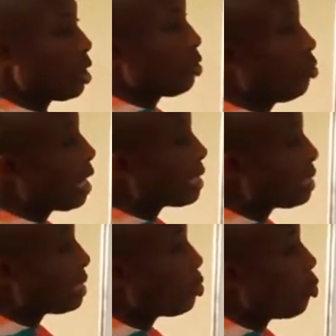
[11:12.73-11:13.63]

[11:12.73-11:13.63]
Look at it.